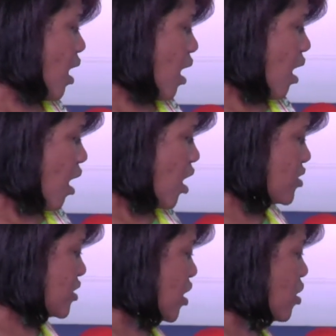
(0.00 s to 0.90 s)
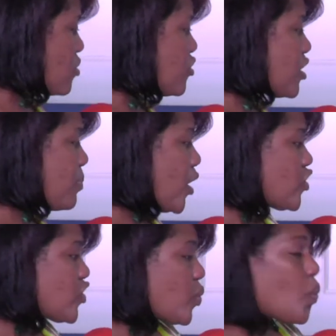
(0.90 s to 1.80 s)
Also, you can
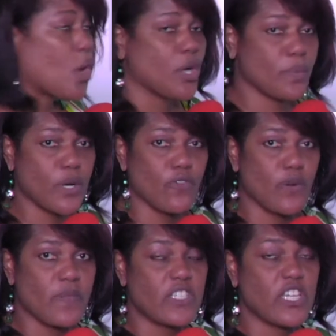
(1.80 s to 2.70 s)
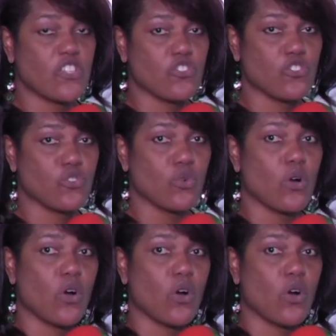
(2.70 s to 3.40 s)
purchase a workbook from the teacher store